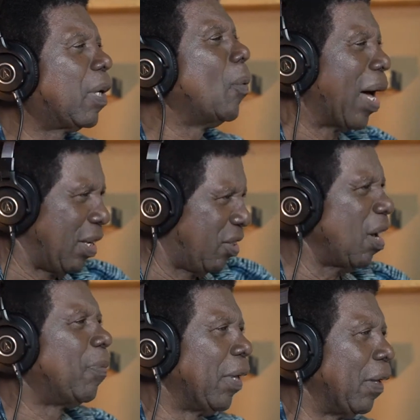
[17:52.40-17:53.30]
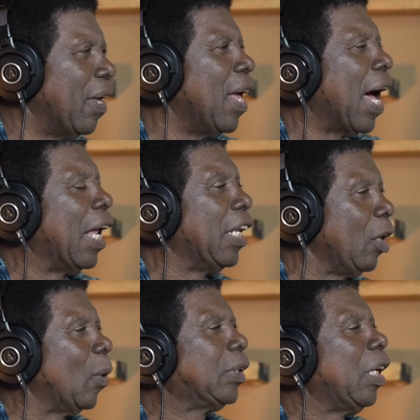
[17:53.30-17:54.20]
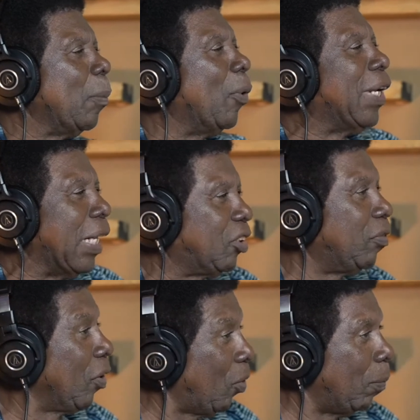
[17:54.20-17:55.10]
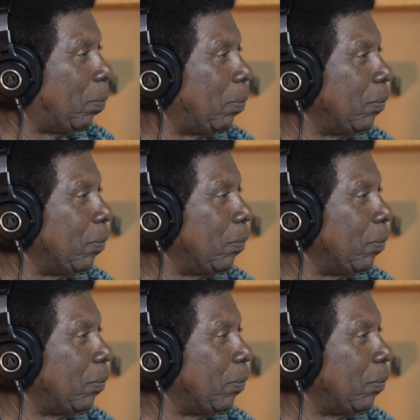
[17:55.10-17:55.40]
Kiwani something, and he was the limbo dancer of the group.